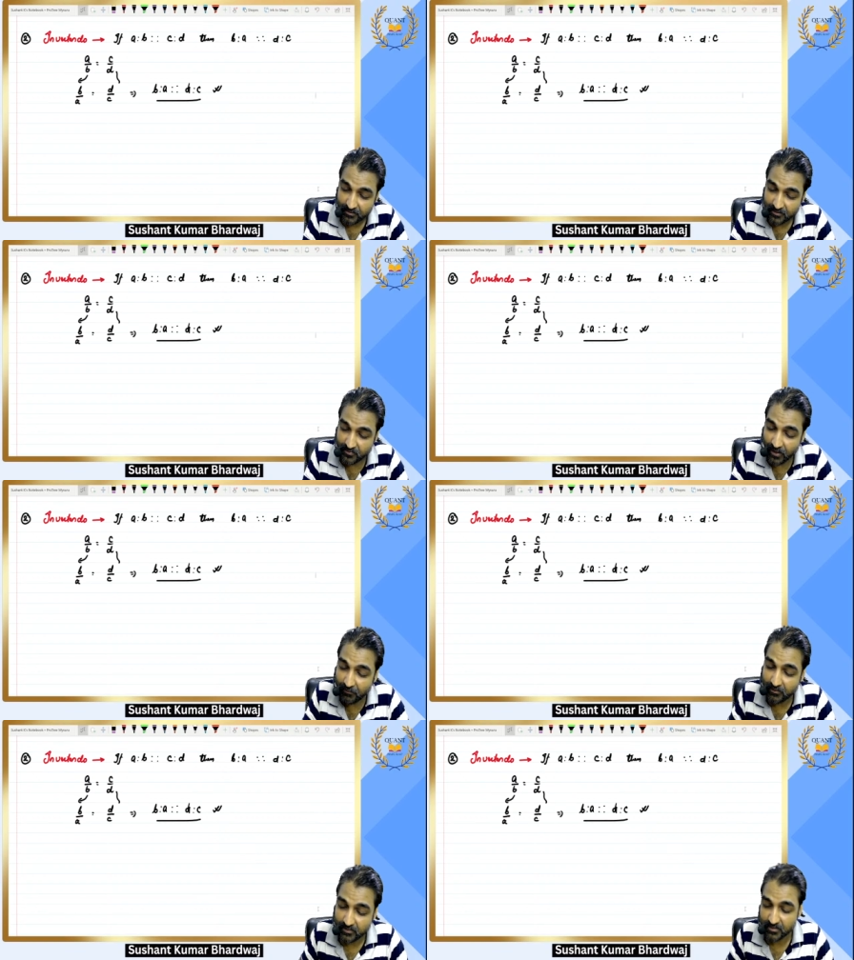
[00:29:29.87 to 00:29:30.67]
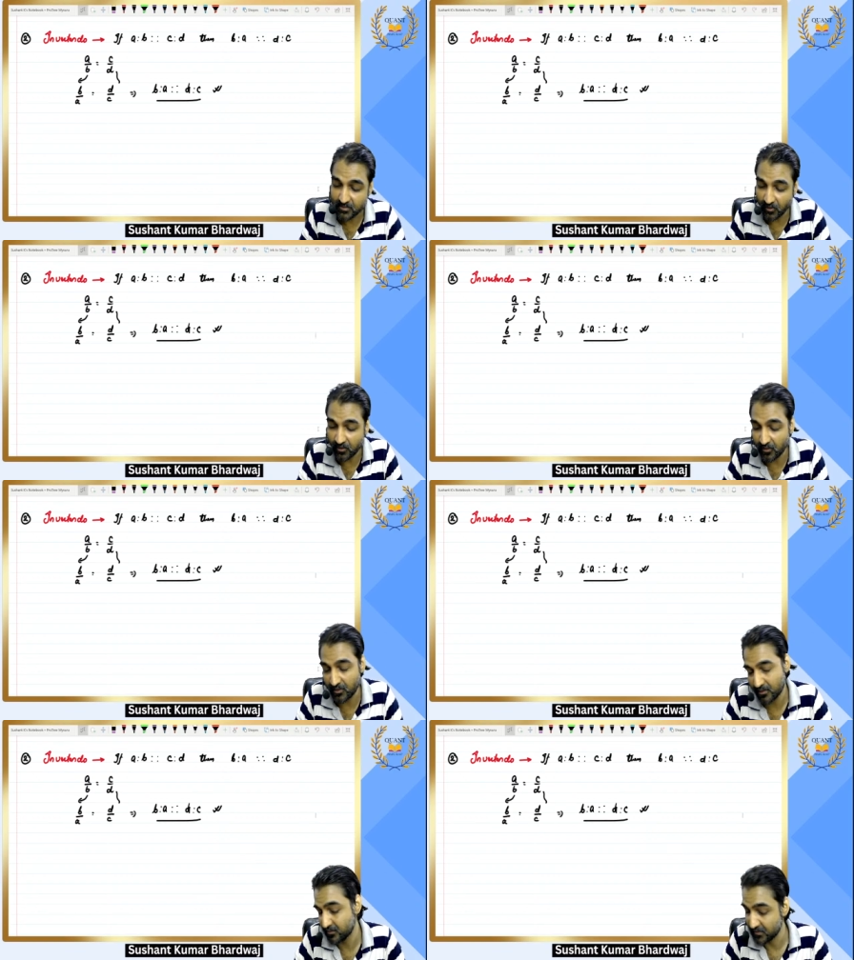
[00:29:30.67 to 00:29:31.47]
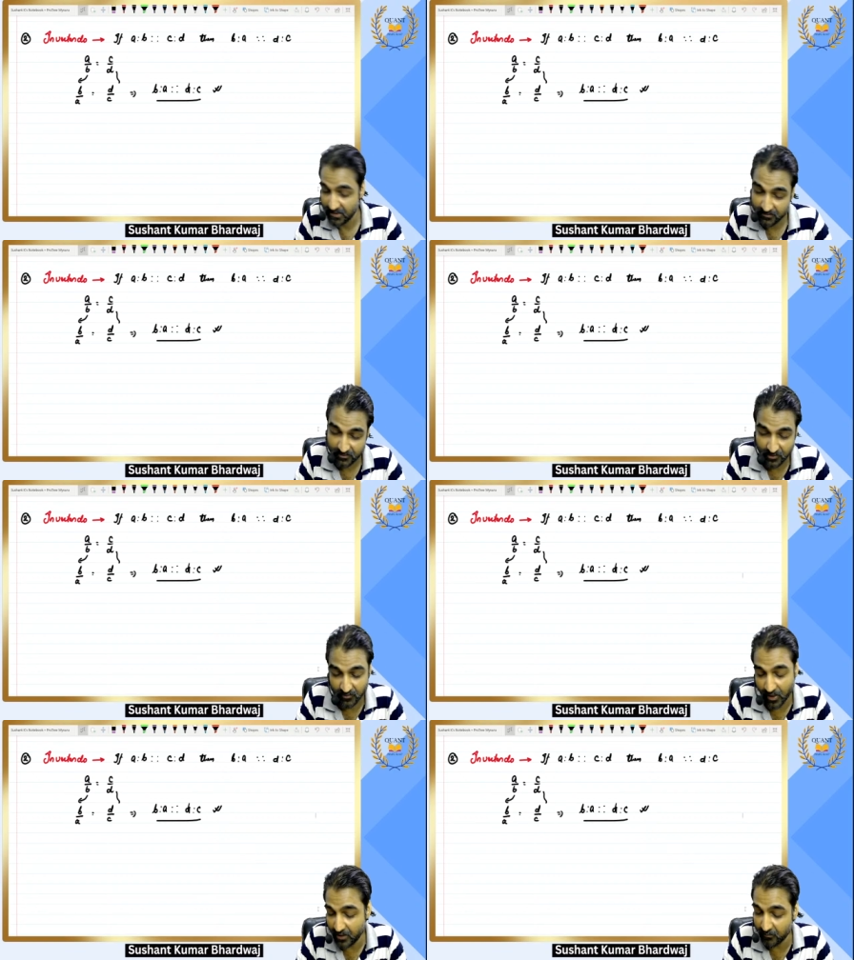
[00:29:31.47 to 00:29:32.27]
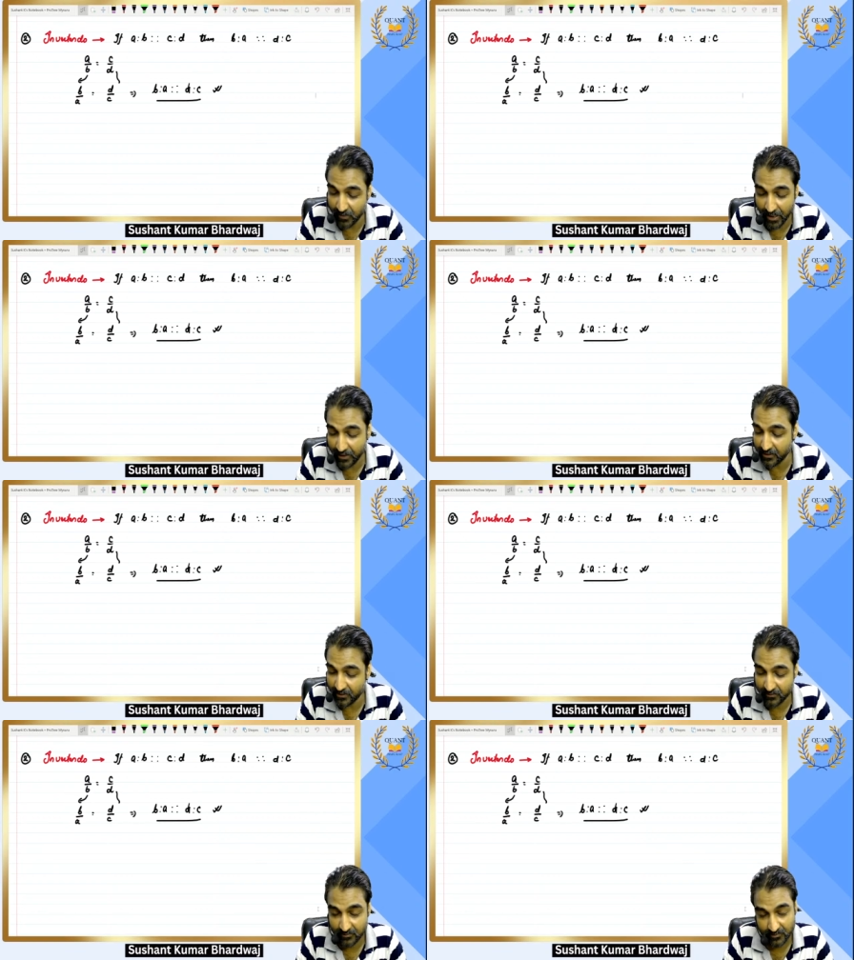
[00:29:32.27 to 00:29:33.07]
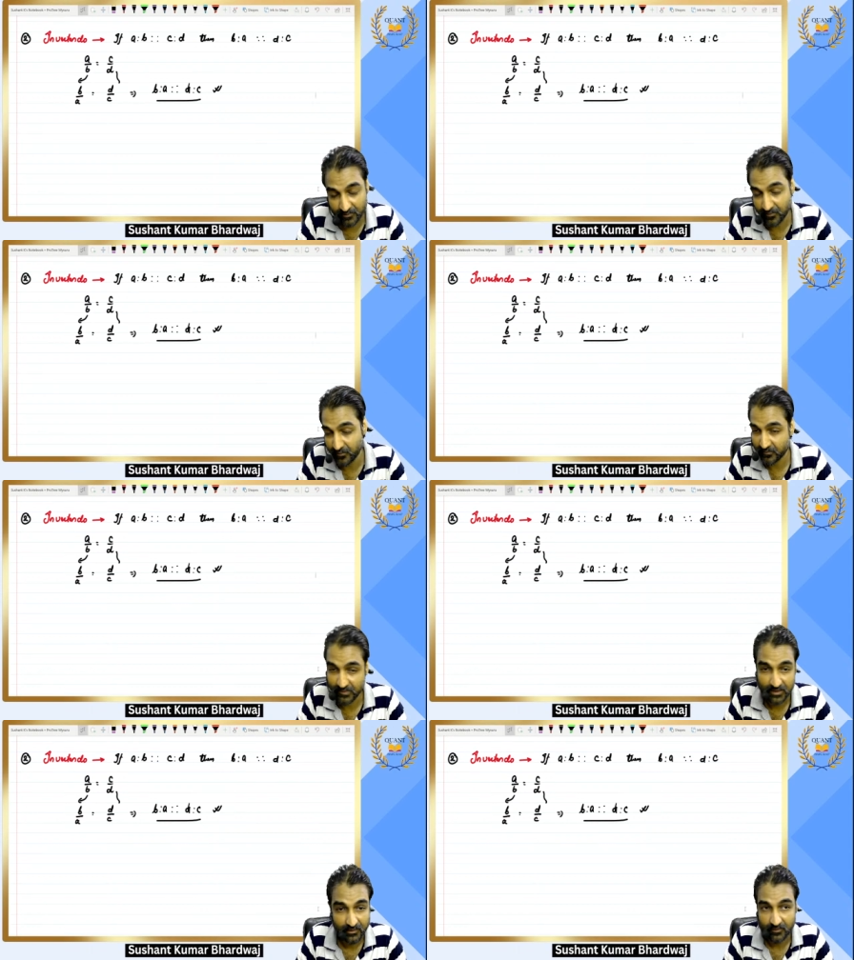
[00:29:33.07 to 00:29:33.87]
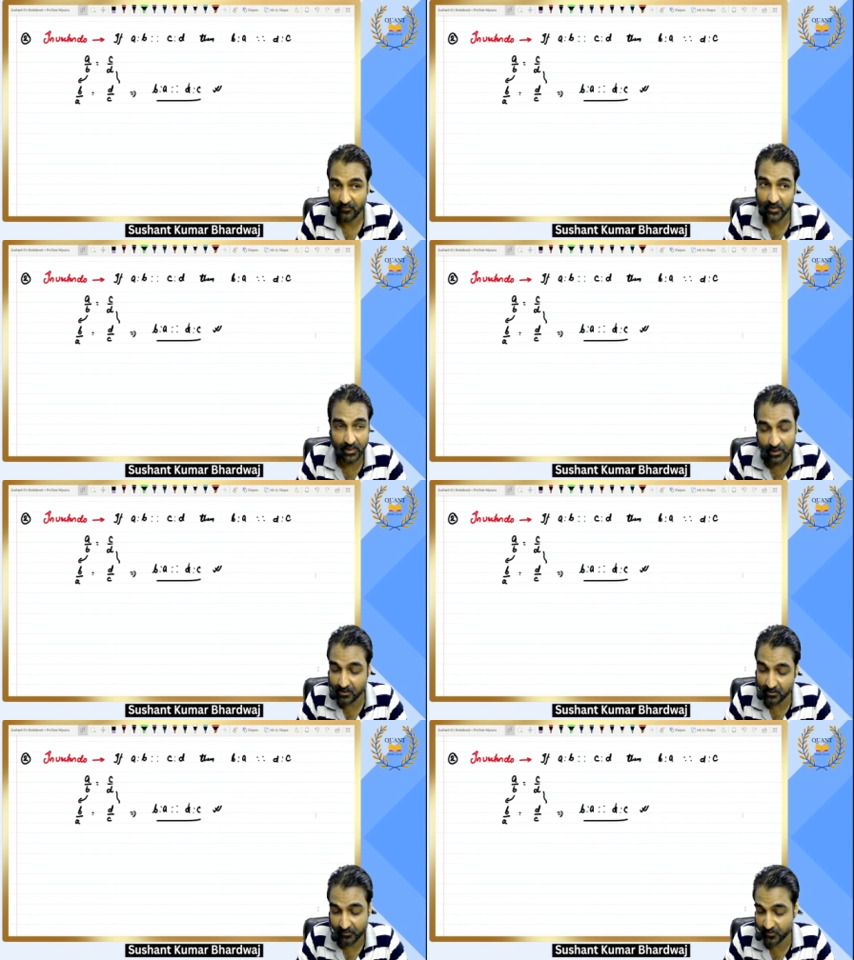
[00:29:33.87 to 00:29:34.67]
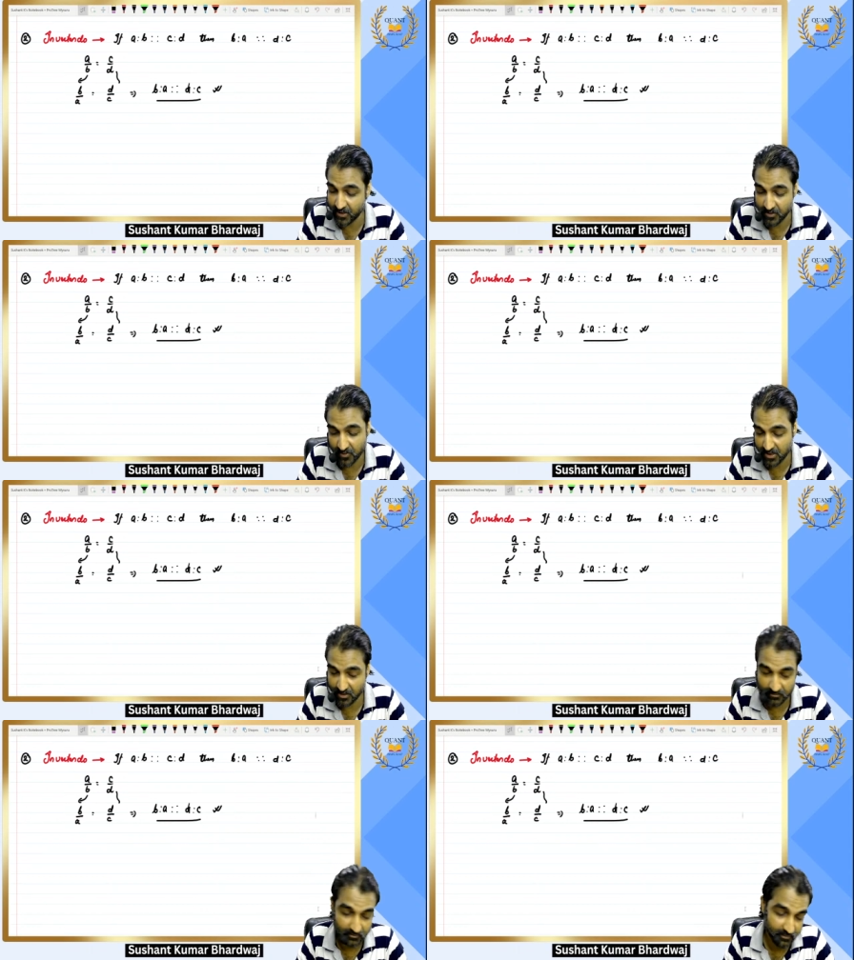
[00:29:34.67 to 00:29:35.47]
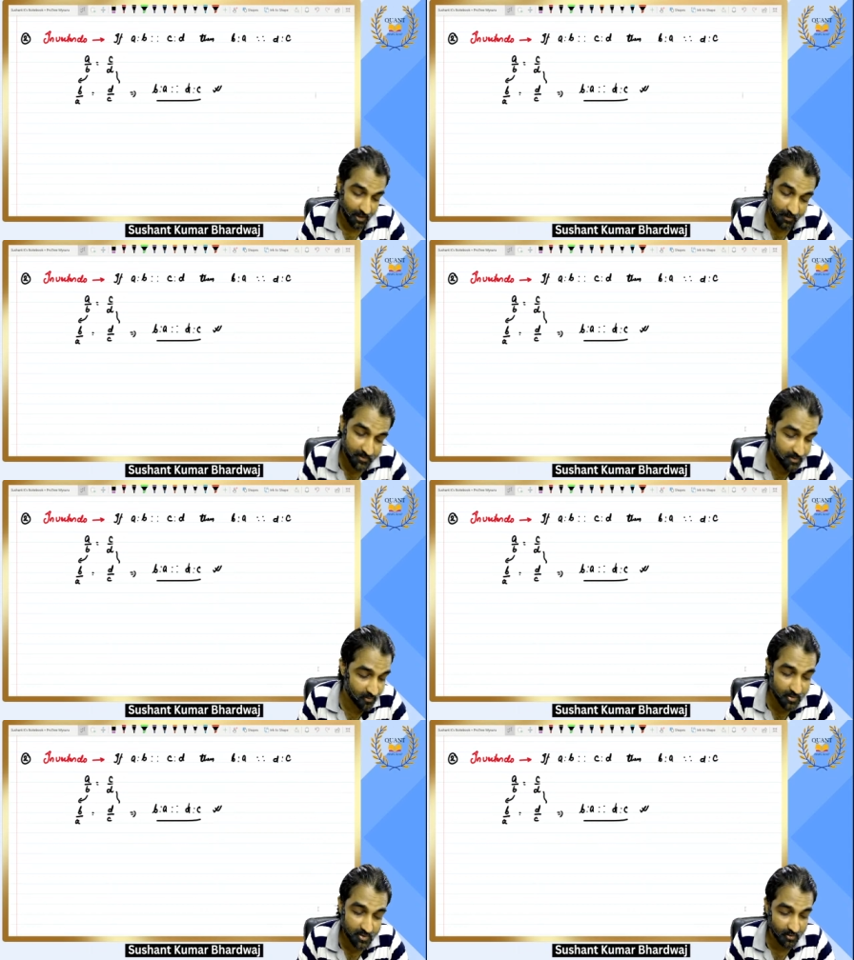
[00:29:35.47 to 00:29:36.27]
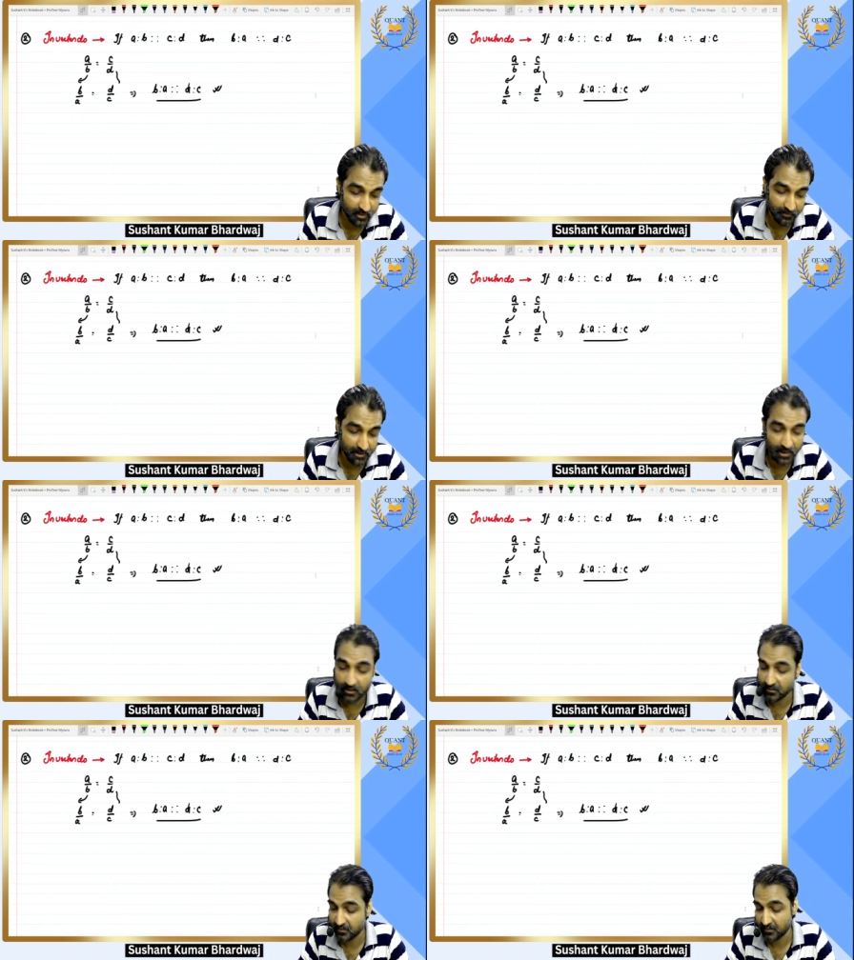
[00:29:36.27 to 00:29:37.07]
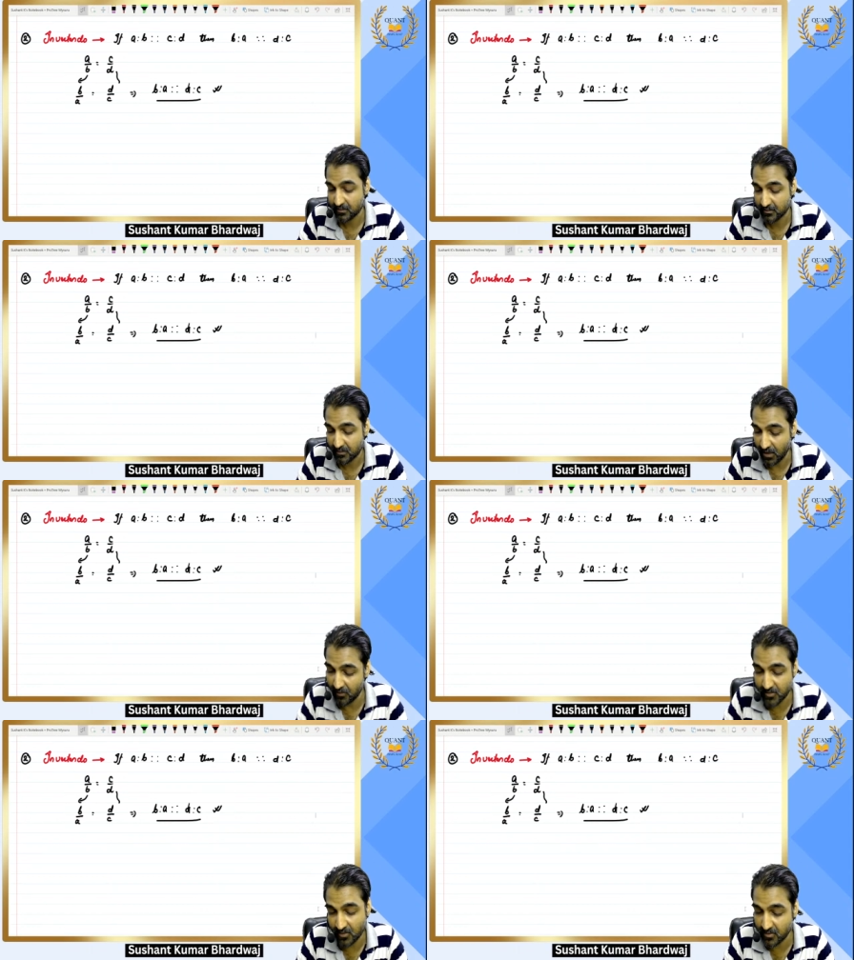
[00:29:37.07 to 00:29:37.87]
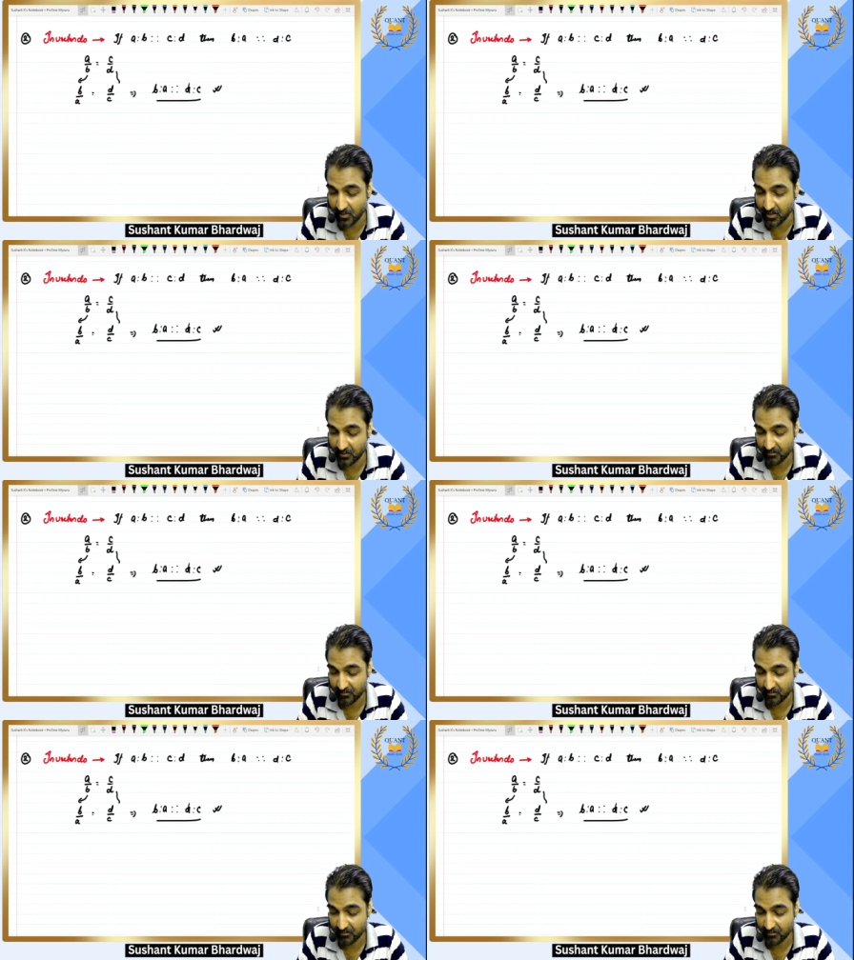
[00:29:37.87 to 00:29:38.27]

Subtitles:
Swab, so cold. You are in blanket. Very tough situation. I'm so sorry, beta. I'm so sorry.